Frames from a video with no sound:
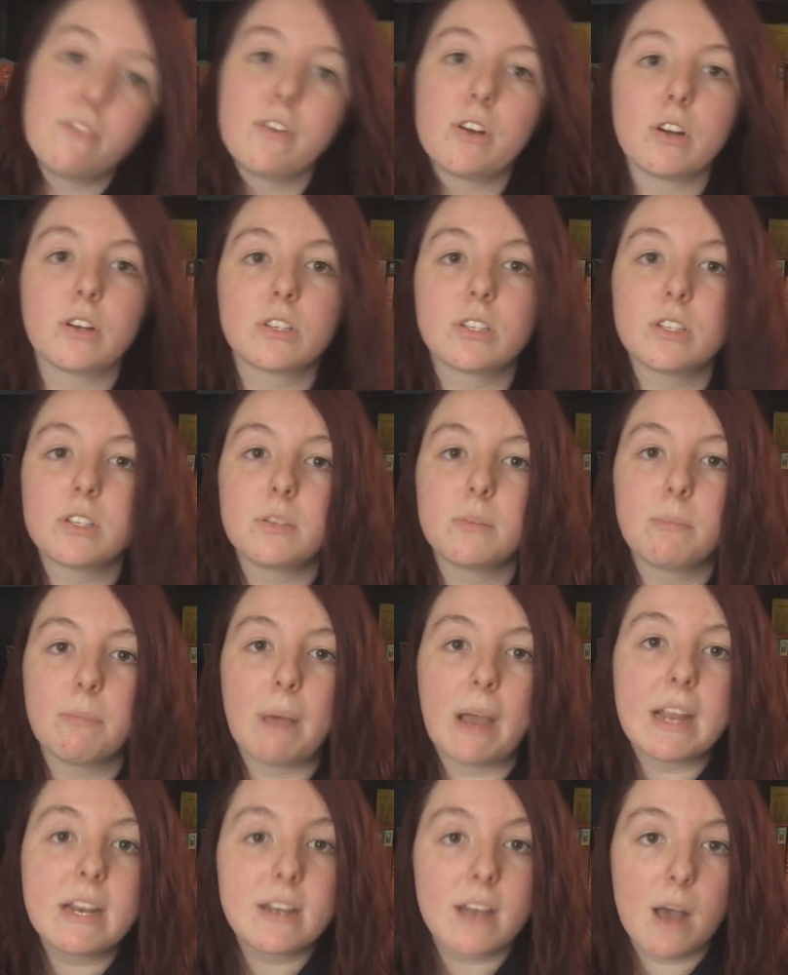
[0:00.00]
the first
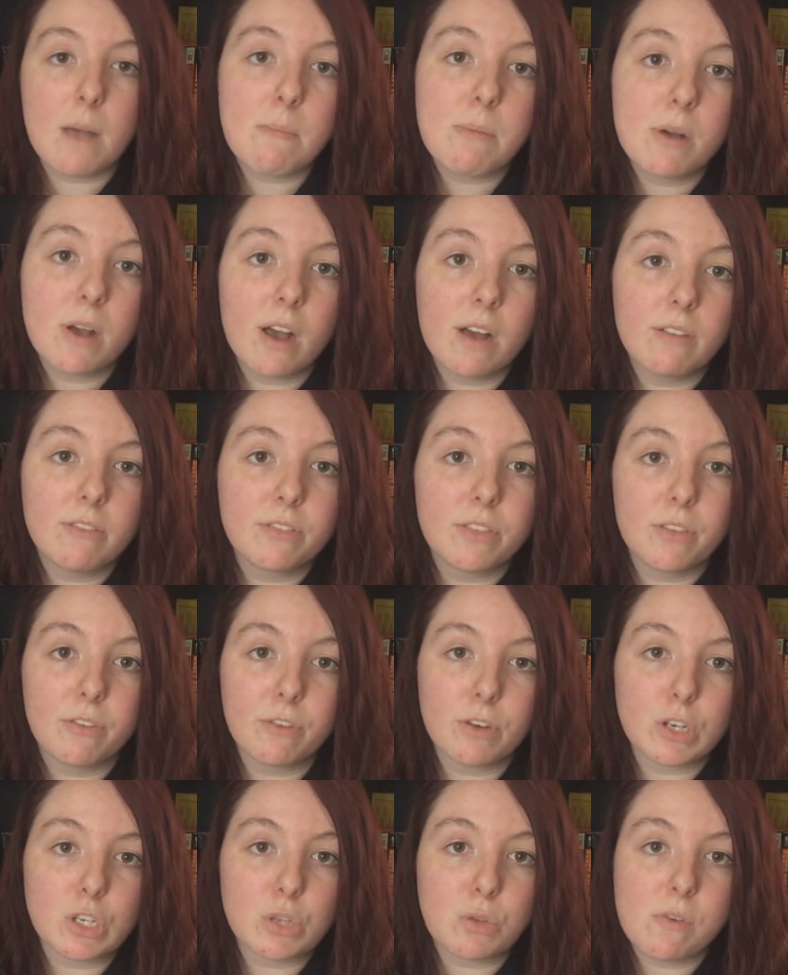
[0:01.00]
bind up of the
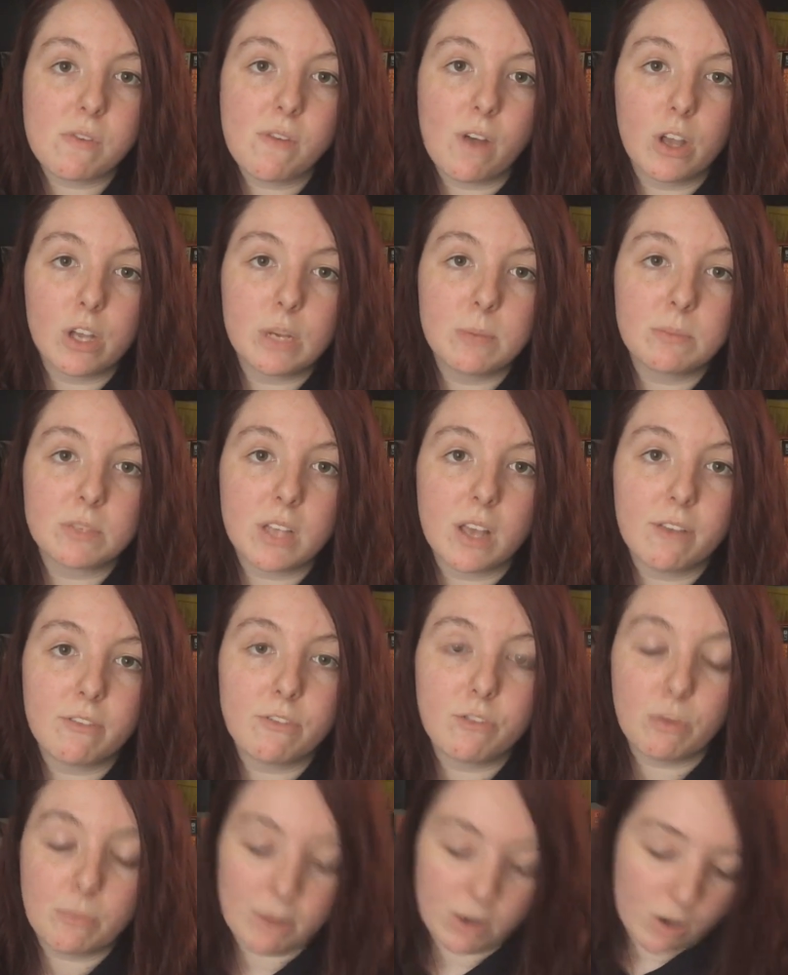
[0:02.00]
first three volumes of
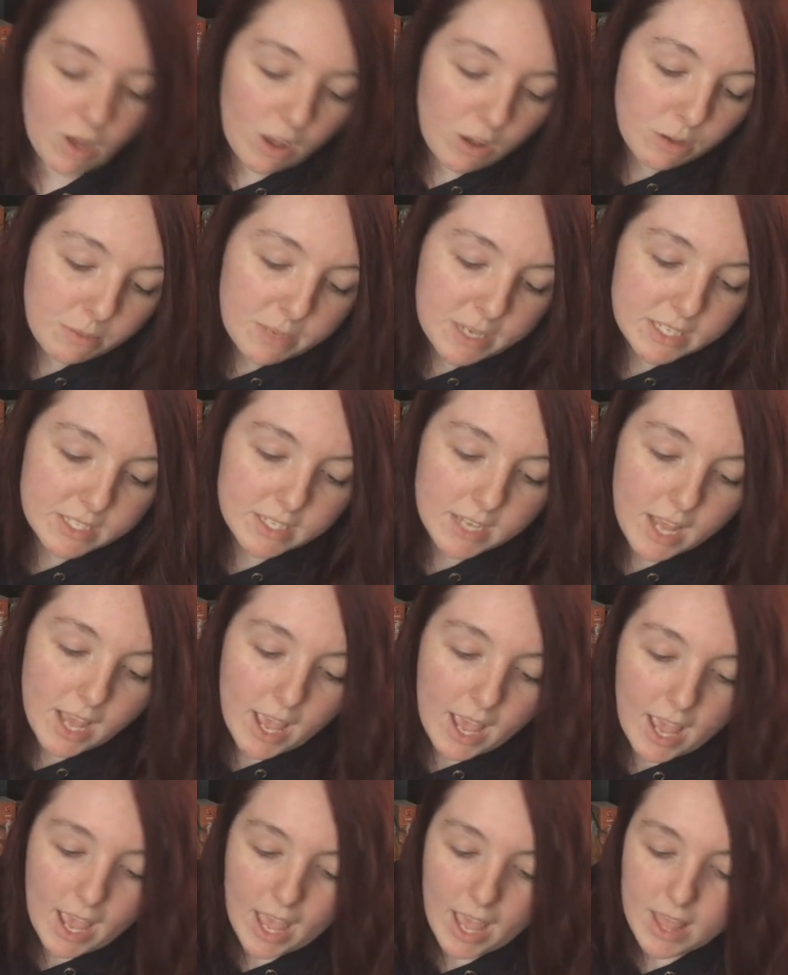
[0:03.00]
Full Metal Alchemist,
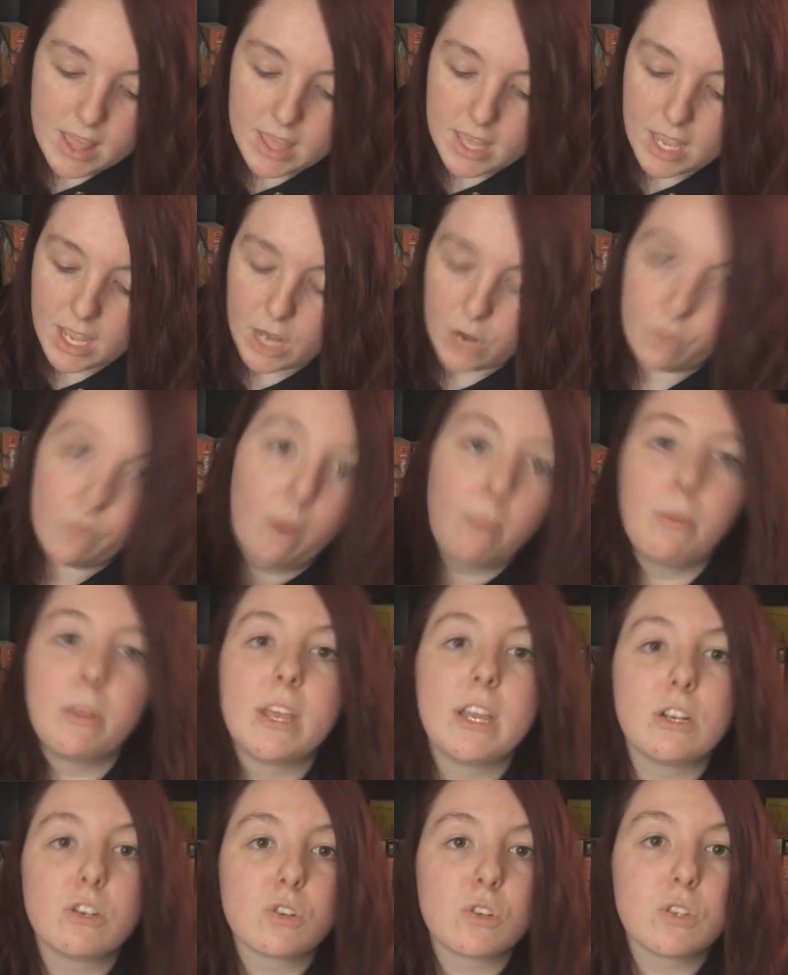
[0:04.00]
and then Rebel
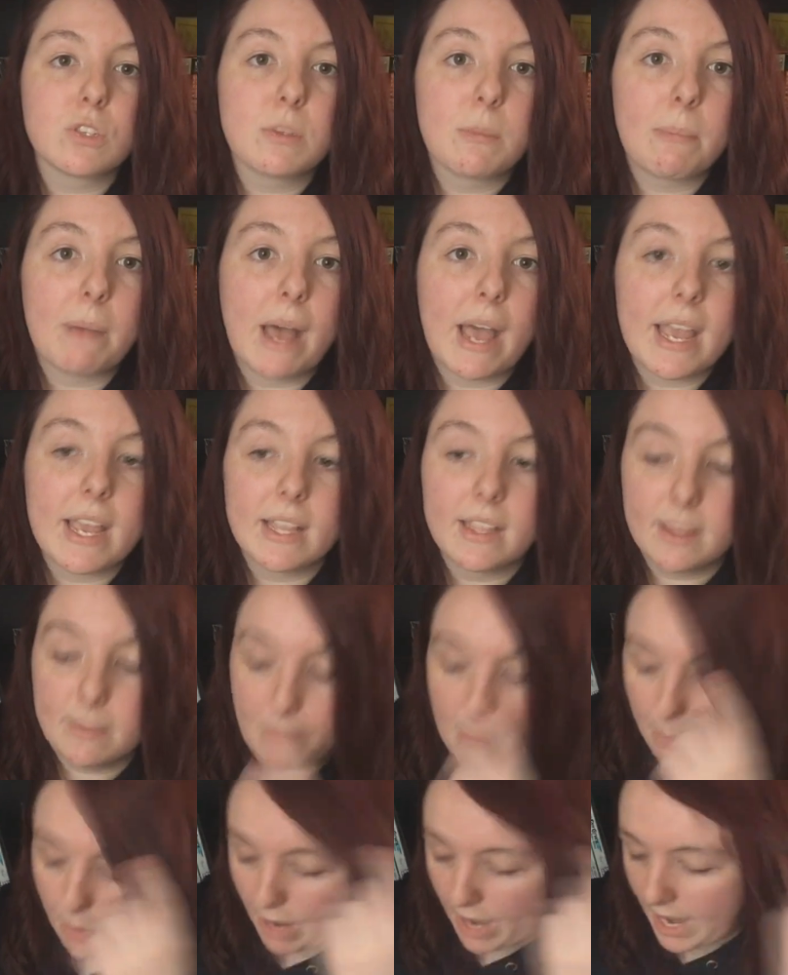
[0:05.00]
Angels by
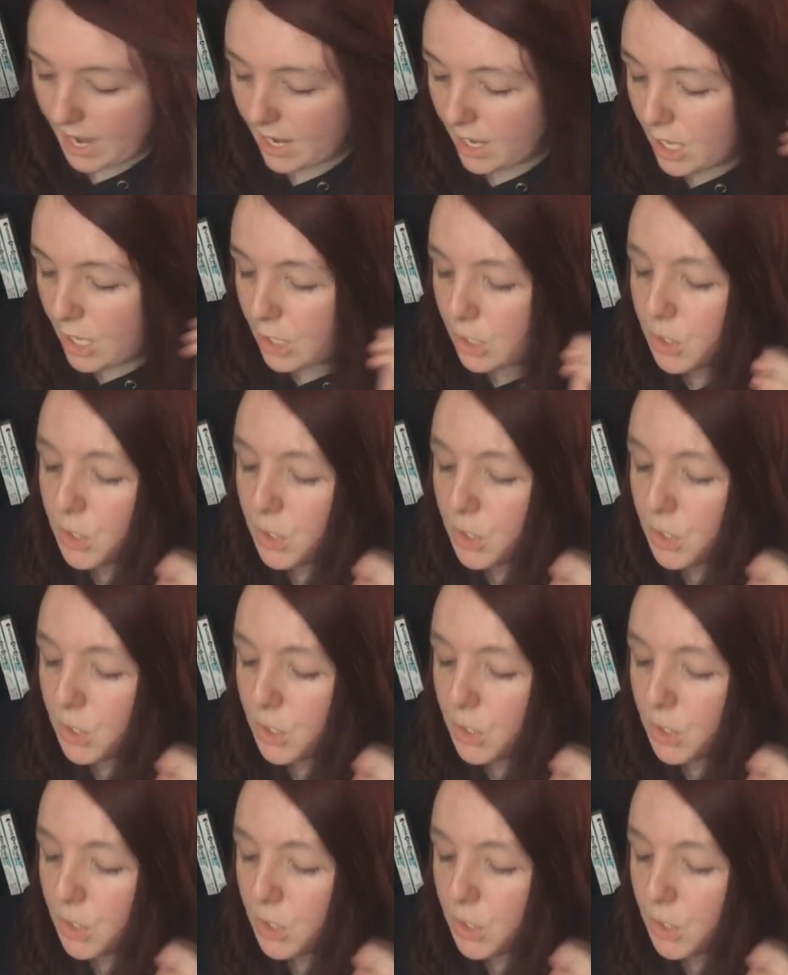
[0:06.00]
Libba Bray.